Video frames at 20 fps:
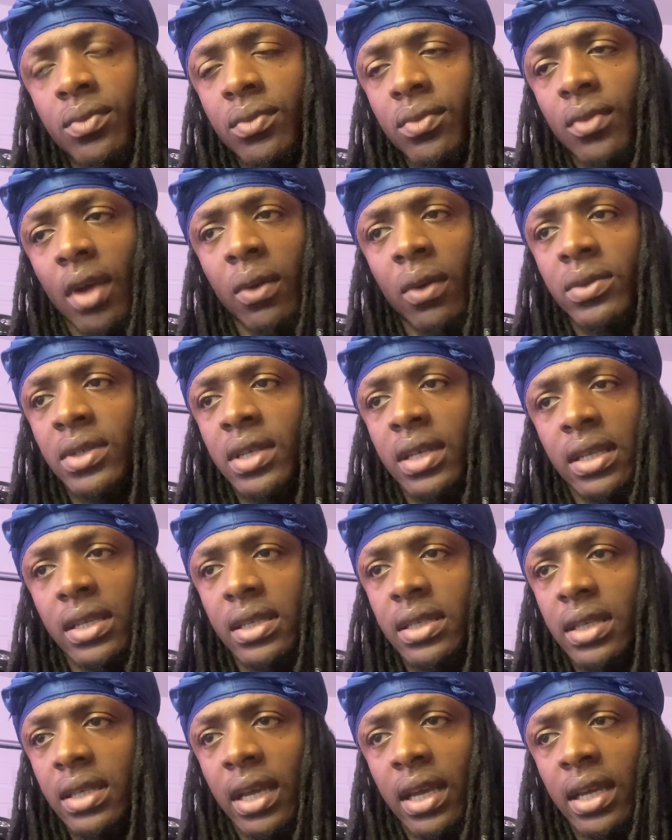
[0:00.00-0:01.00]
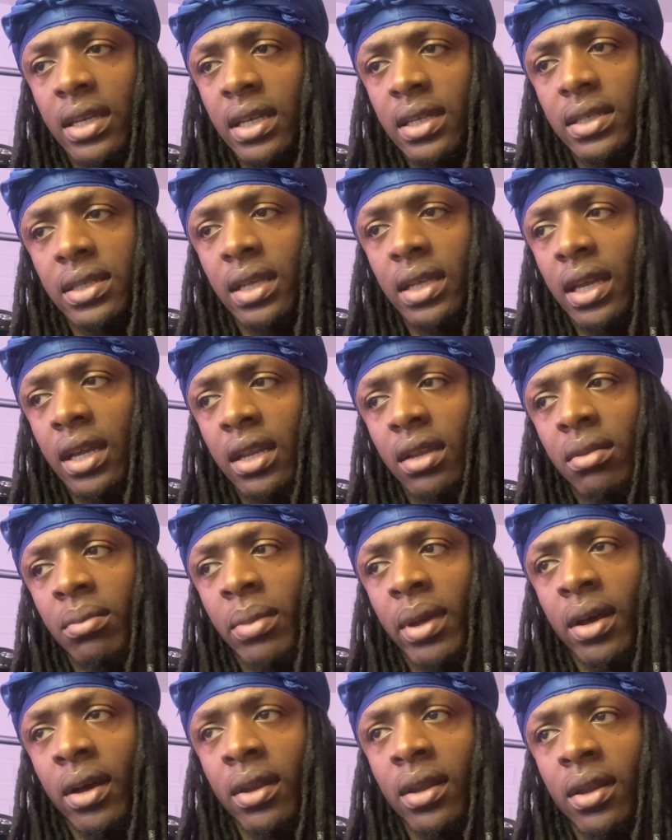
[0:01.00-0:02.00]
I was just sad, just thinking
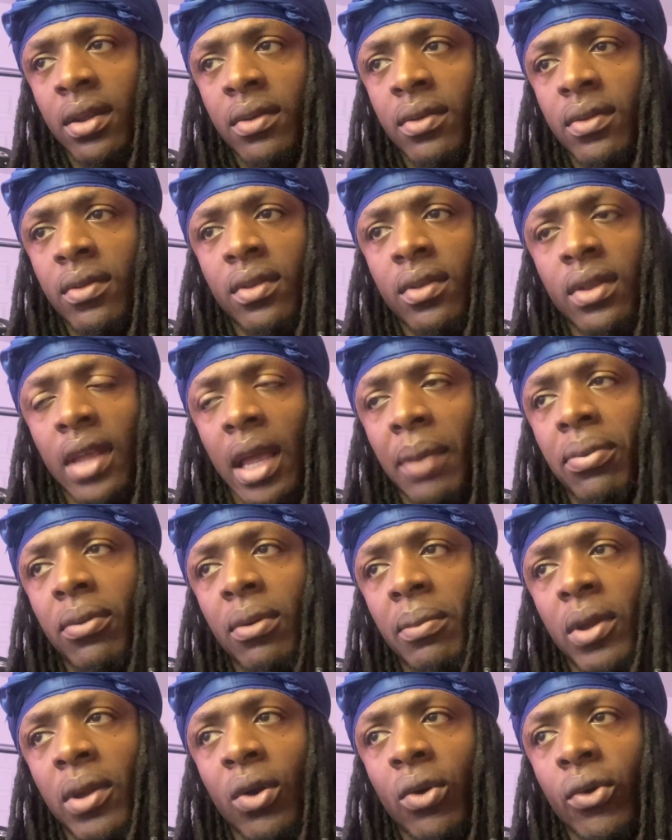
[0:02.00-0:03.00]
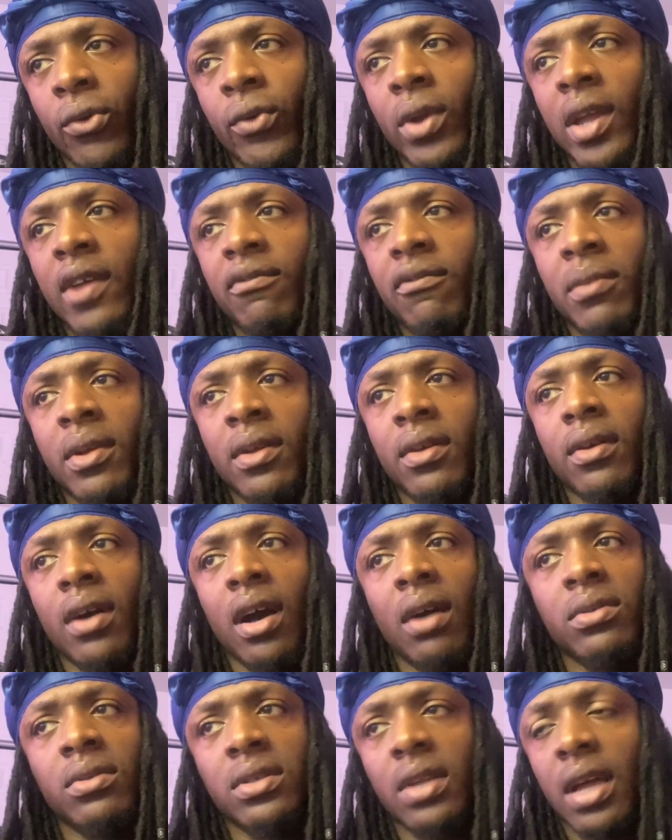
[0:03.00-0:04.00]
about it. They put me on grievement.
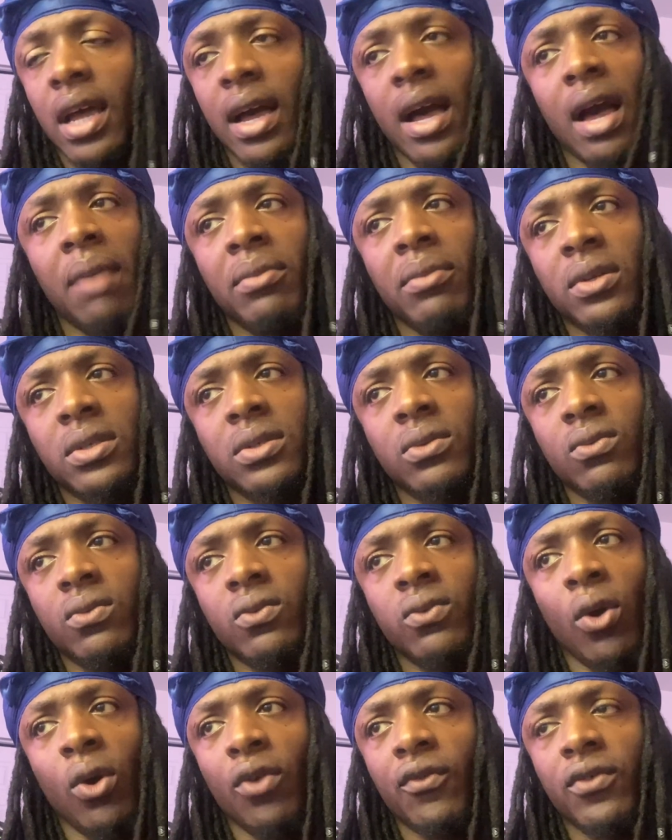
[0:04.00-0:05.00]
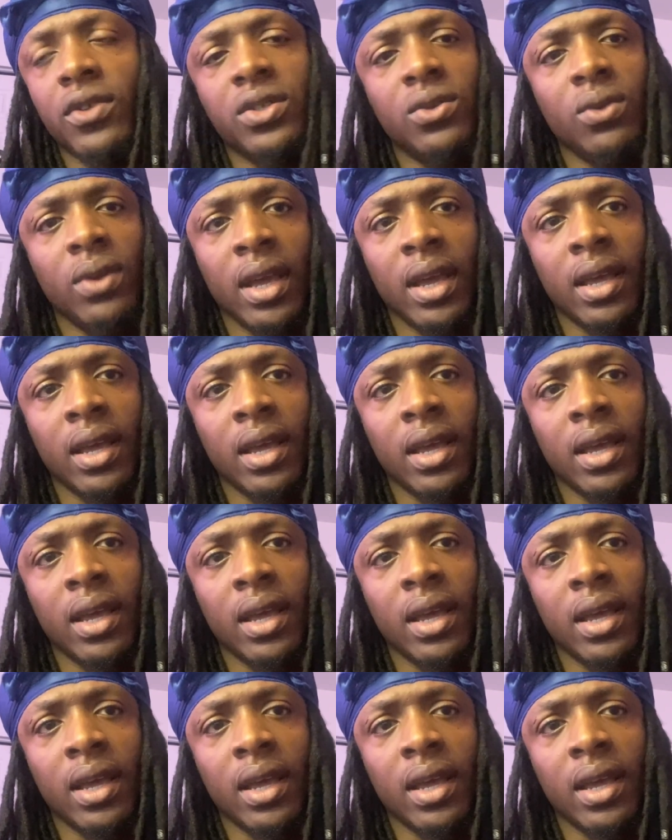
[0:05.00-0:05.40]
I missed work for two